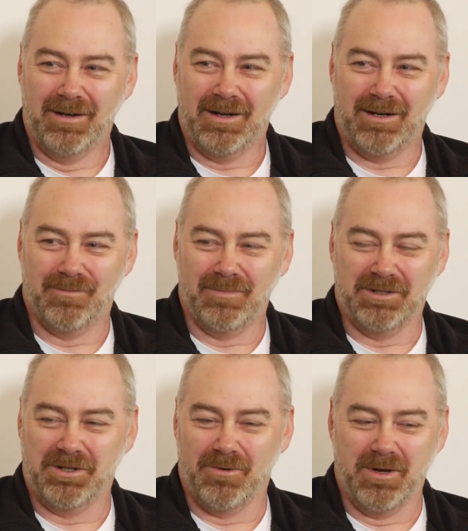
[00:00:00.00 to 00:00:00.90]

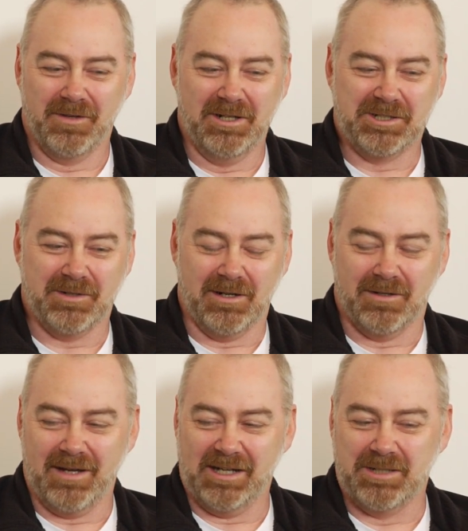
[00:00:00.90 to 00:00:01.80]
And doing these
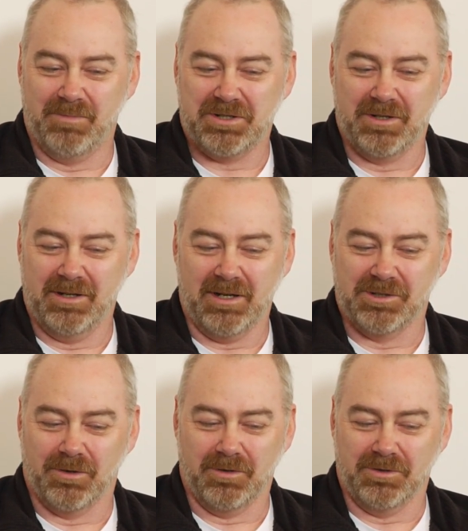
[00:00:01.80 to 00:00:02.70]
exhibition
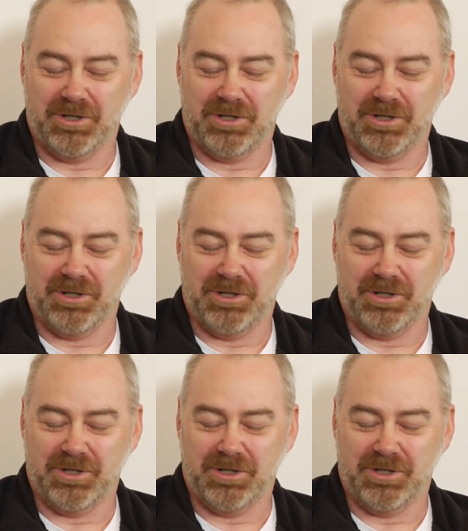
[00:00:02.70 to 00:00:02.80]
gigs or